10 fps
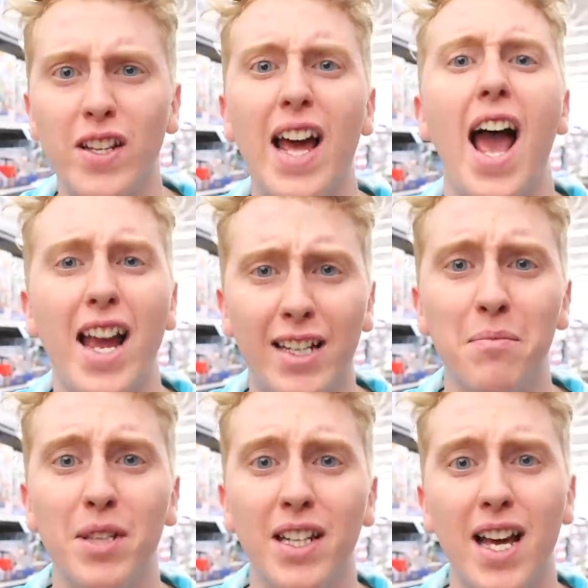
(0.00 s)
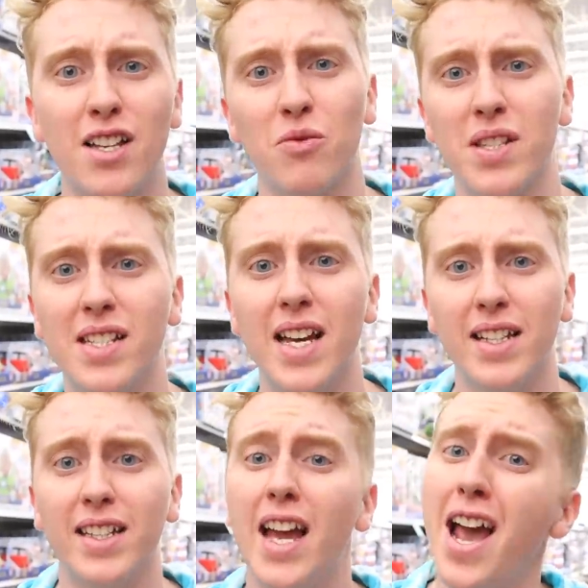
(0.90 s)
so that I can be the last one
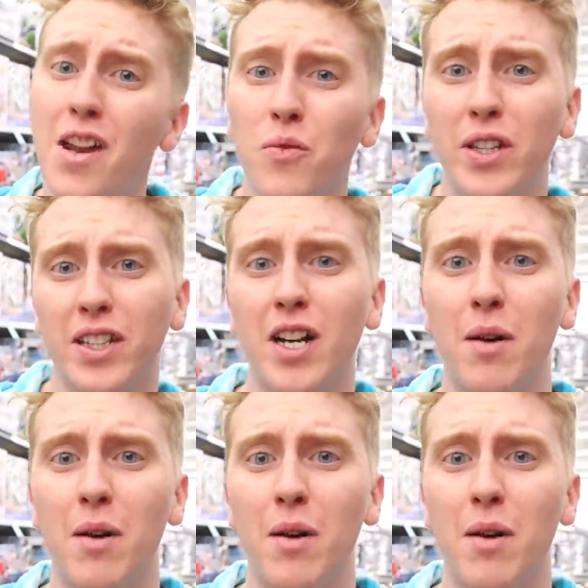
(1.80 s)
standing and win the